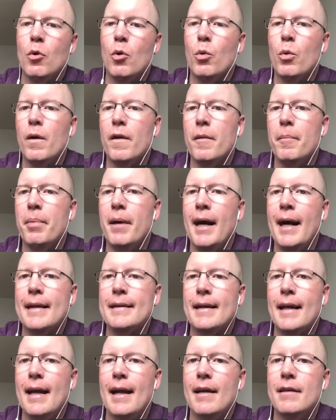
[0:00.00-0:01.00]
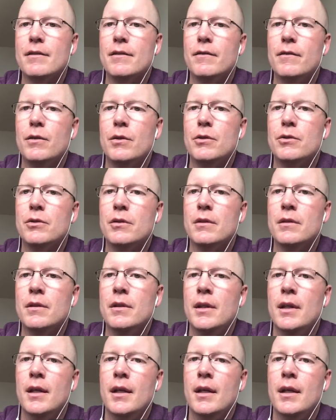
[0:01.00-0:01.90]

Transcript: or the podcast version,